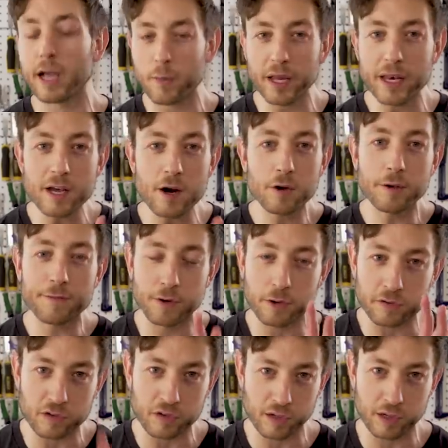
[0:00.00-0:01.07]
and we know you
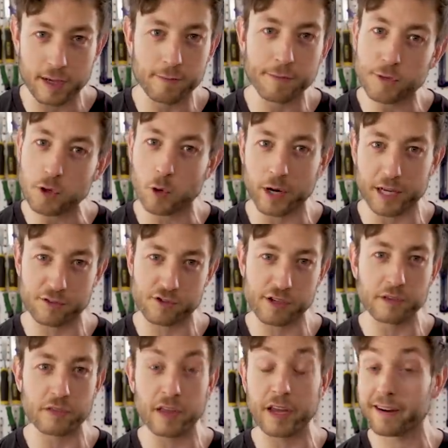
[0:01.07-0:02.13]
folks still have a few
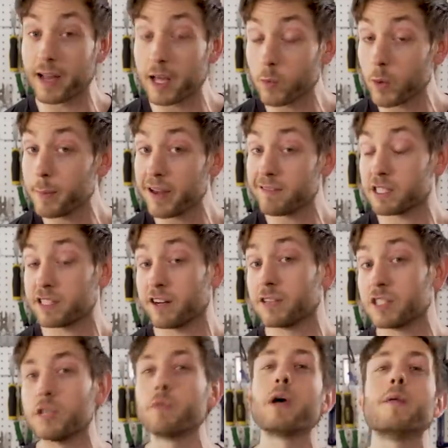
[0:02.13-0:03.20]
questions there, and we may return to